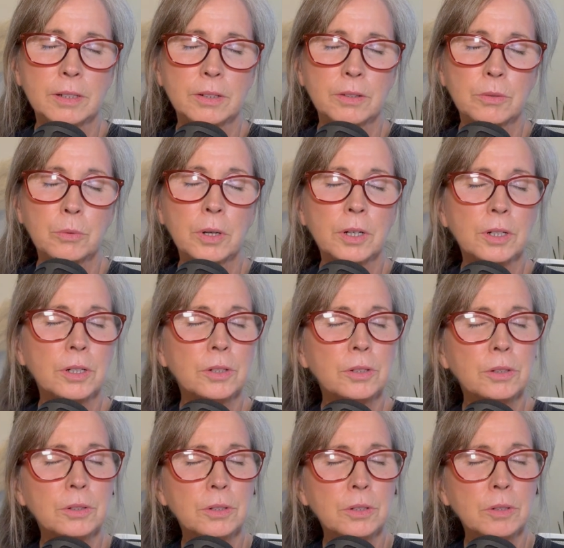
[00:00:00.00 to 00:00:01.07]
what could you
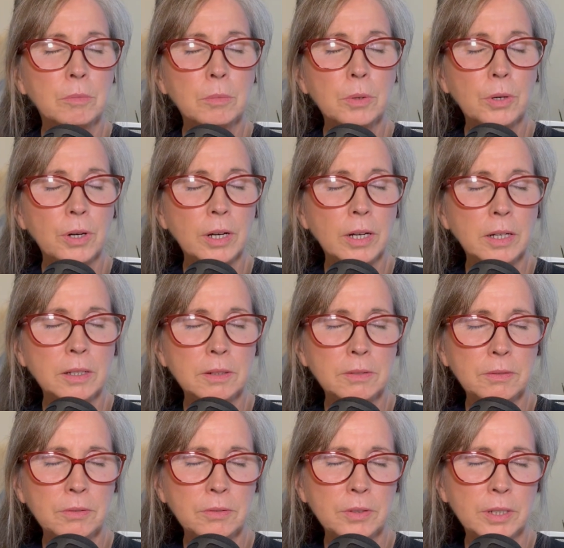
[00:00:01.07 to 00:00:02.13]
do more of
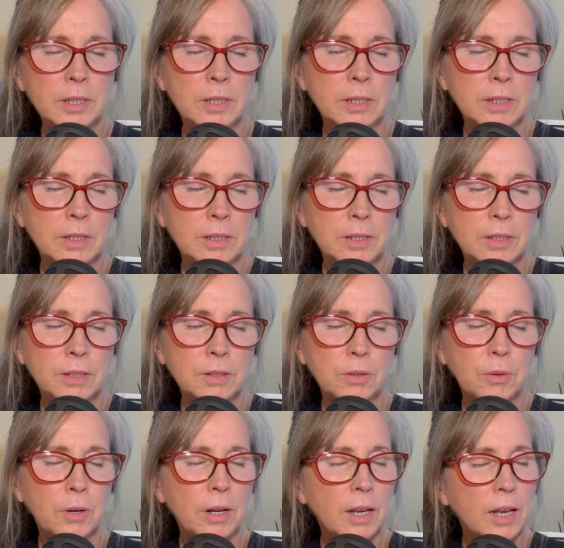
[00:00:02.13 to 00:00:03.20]

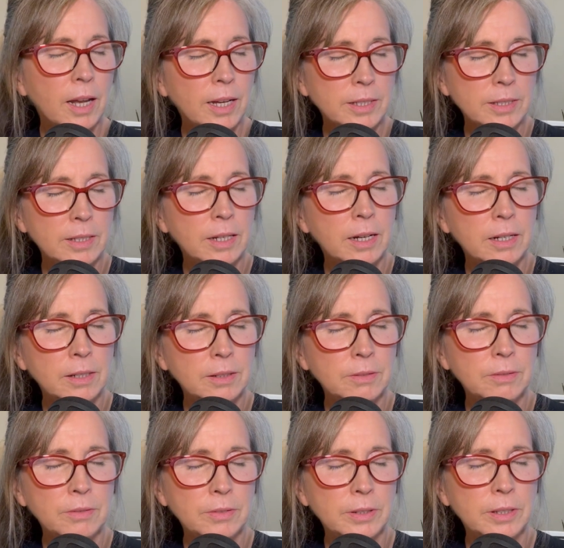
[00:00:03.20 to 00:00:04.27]
or less of
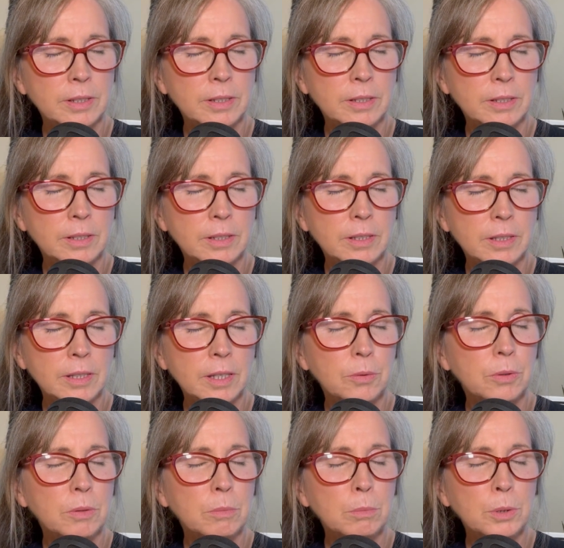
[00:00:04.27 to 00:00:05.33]
that
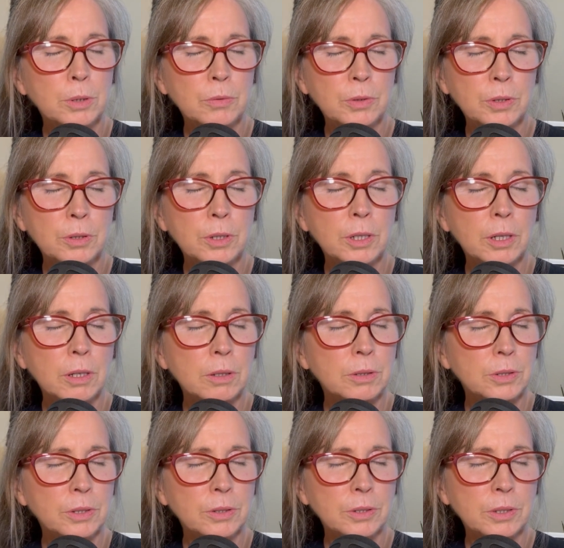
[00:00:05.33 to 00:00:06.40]
would move you
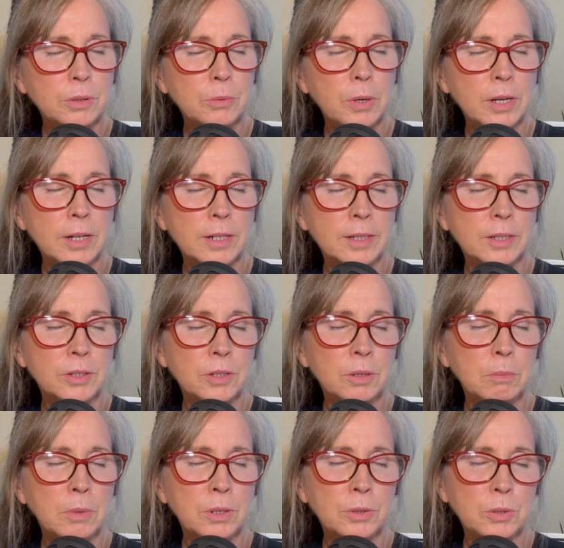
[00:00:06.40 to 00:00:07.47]
closer to what it is you
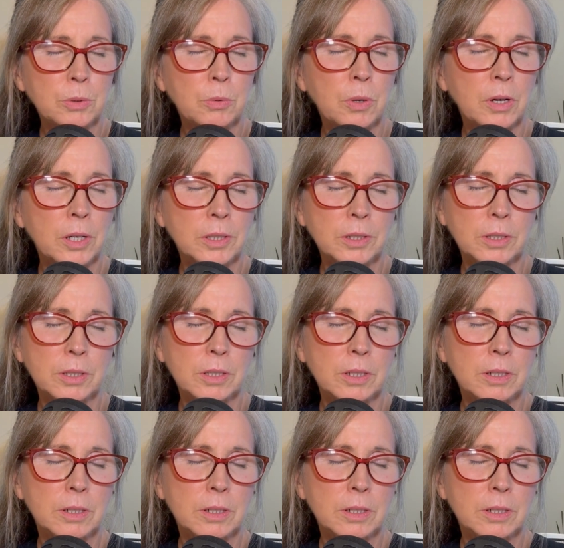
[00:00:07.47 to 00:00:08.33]
most want,